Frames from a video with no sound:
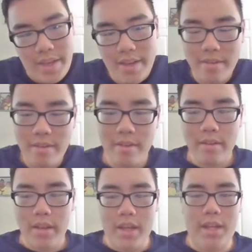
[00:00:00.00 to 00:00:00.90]
yeah.
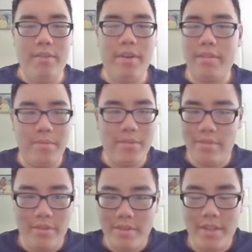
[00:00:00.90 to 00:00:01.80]
Anyways, I'm
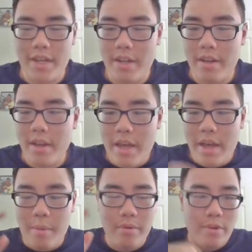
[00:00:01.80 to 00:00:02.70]
just so excited.
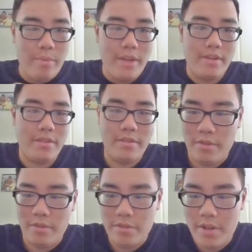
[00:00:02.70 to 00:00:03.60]
I'm gonna play this
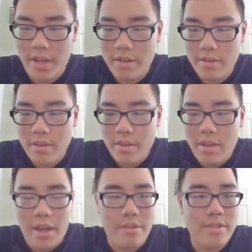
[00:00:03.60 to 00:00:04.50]
for tonight.
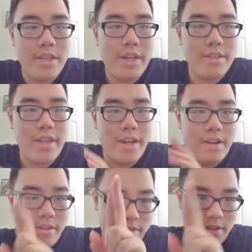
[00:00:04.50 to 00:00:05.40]
I'll see you guys
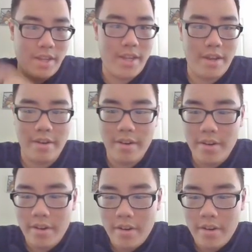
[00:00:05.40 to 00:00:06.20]
then. Take care.